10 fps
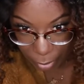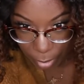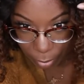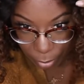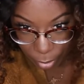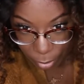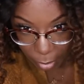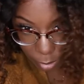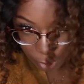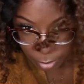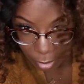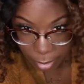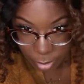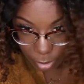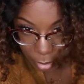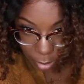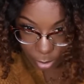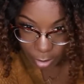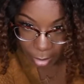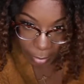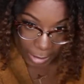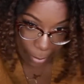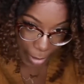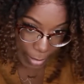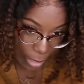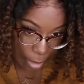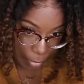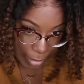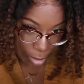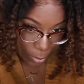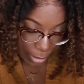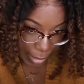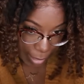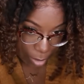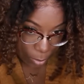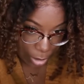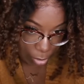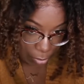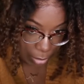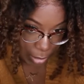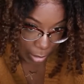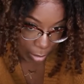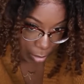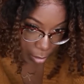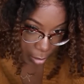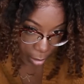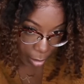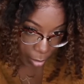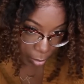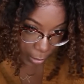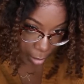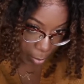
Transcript: from the root. Take my time because I don't want the I don't want to lose the the curls. I